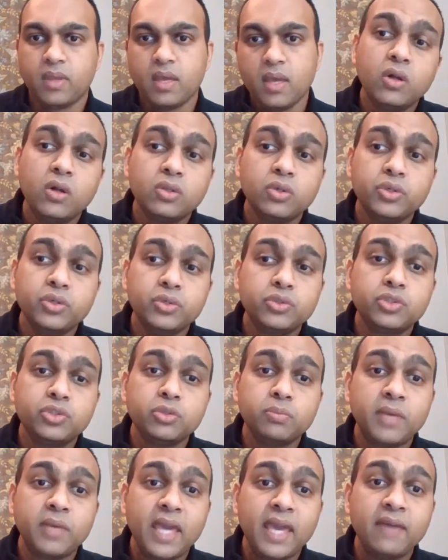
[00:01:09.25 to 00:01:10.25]
Although
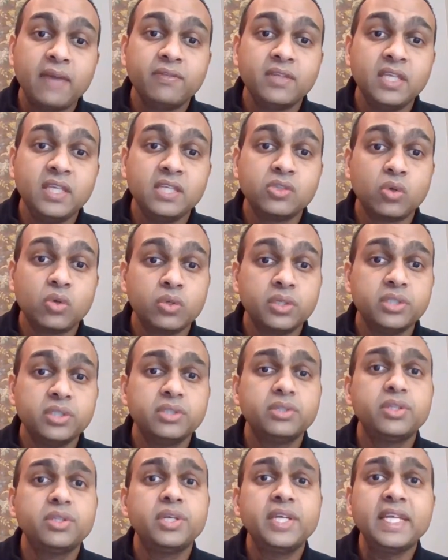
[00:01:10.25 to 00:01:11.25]
YouTube gave these owners
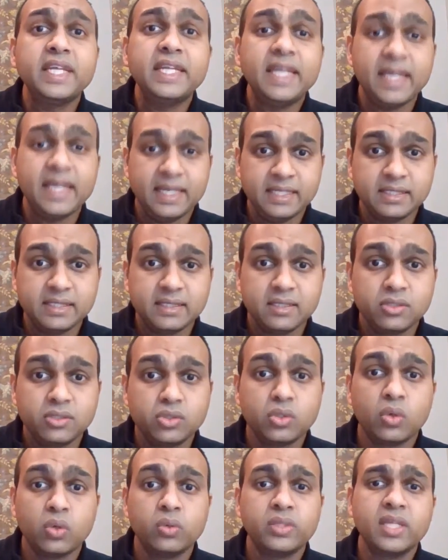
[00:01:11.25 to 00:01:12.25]
30 days,
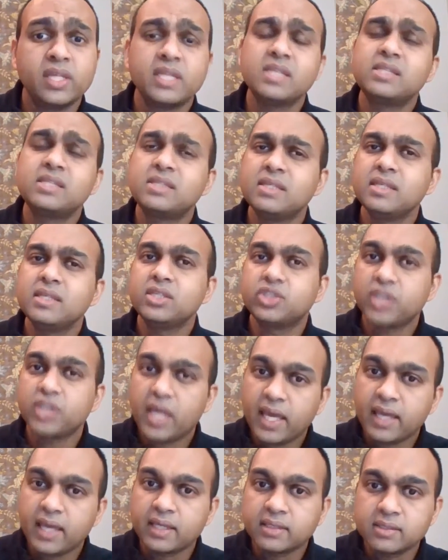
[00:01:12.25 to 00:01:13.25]
so there is still a
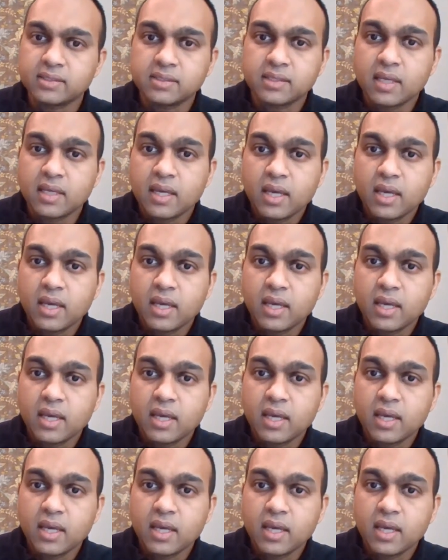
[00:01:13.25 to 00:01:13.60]
chance